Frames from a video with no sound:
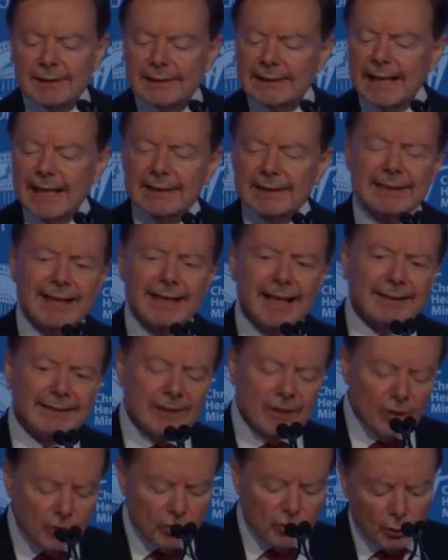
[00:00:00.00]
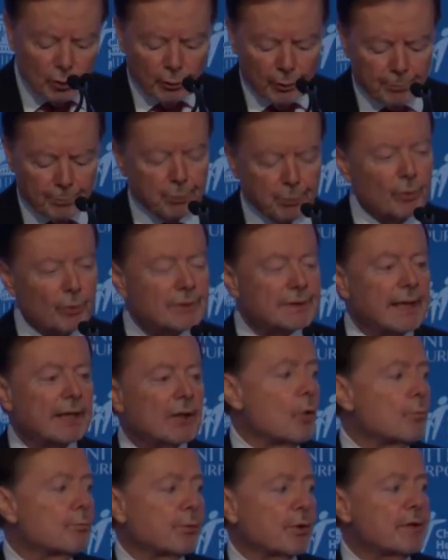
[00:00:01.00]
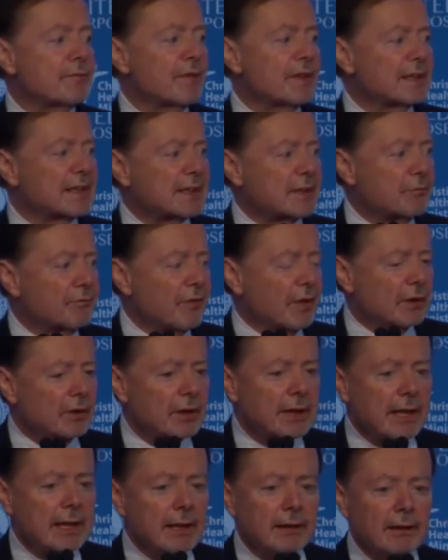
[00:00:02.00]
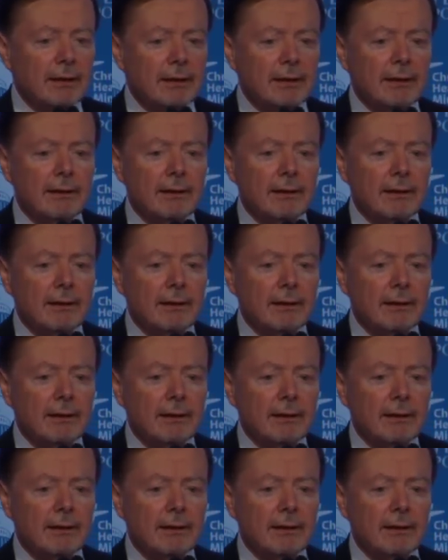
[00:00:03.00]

This has nothing to do with pluralism. They don't believe in civility.